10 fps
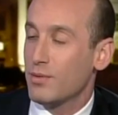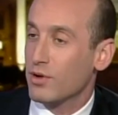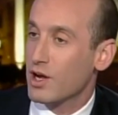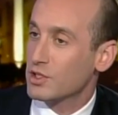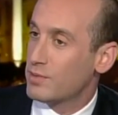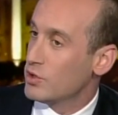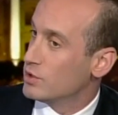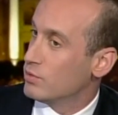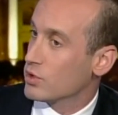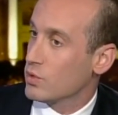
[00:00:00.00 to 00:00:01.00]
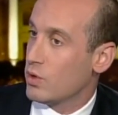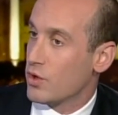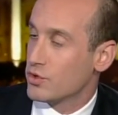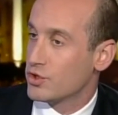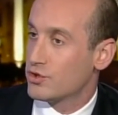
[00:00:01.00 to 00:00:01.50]
Democrats oppose a border
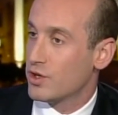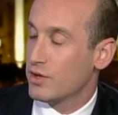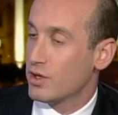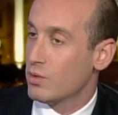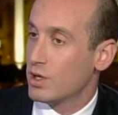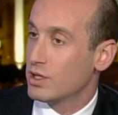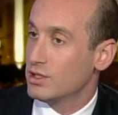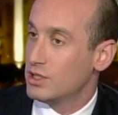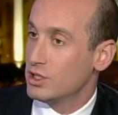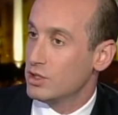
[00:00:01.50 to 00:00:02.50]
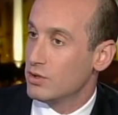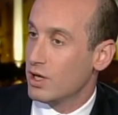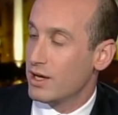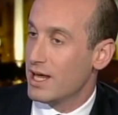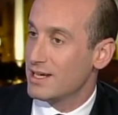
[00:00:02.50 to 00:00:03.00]
wall, they're just saying they want continued,
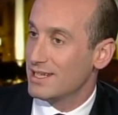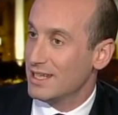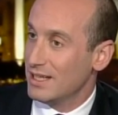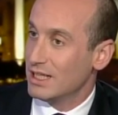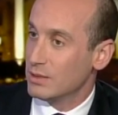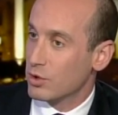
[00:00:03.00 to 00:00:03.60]
unending illegal